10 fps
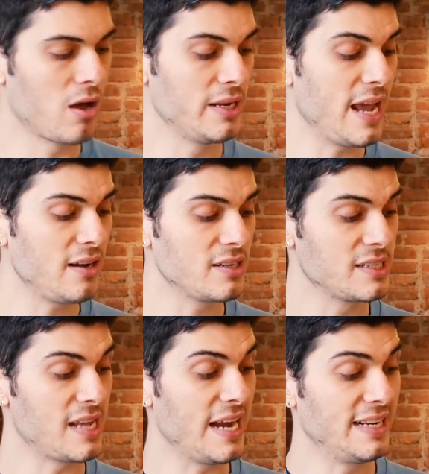on the other
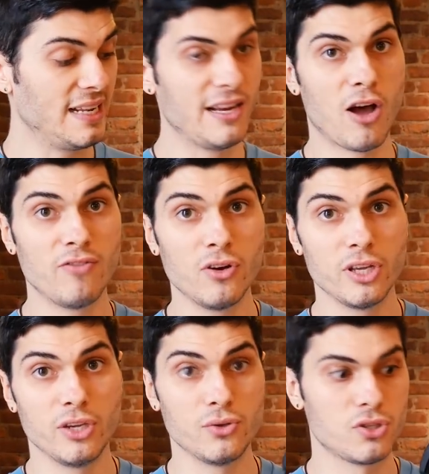side the
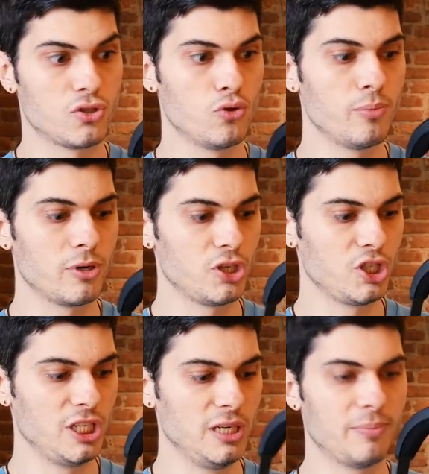Lenovo use super
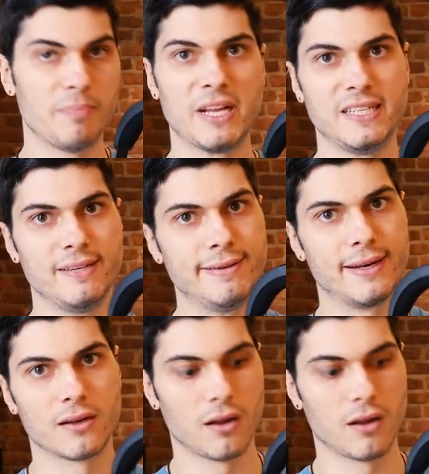cheap material